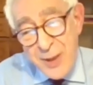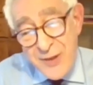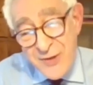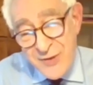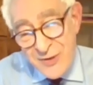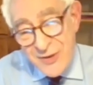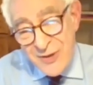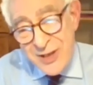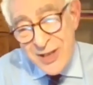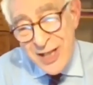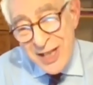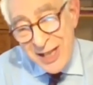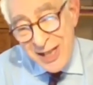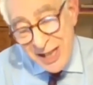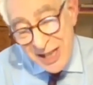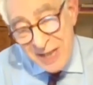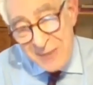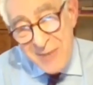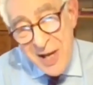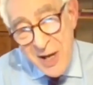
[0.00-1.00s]
pleasant
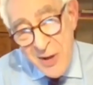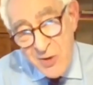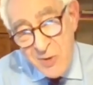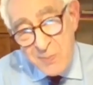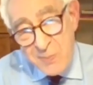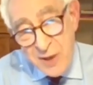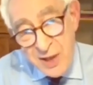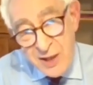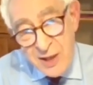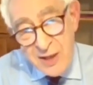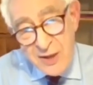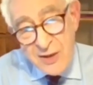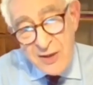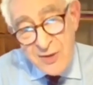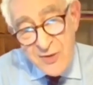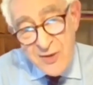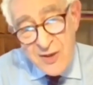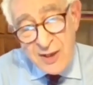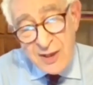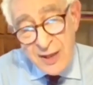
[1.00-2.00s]
emails, but a
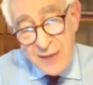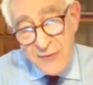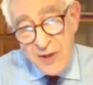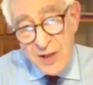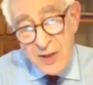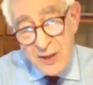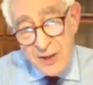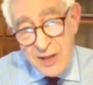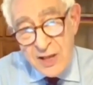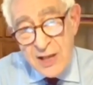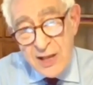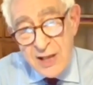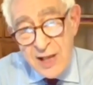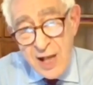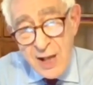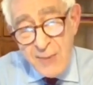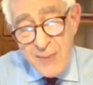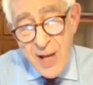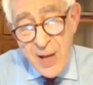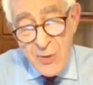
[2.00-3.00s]
significant
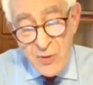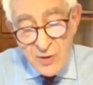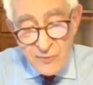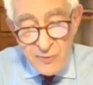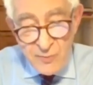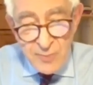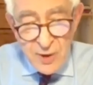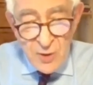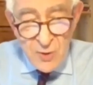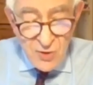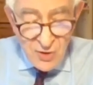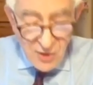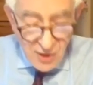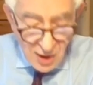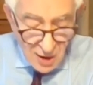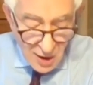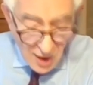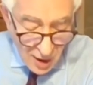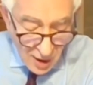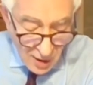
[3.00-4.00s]
amount of
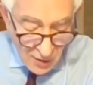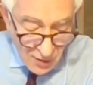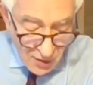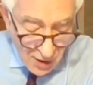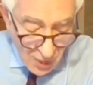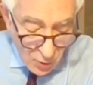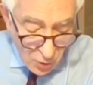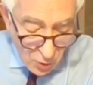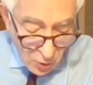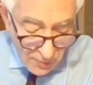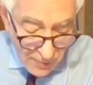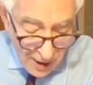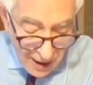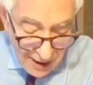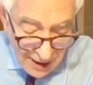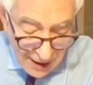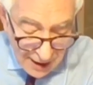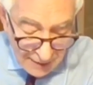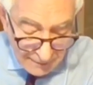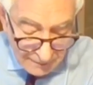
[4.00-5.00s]
abuse on social
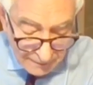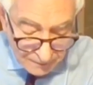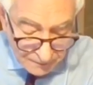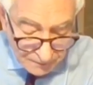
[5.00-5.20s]
media.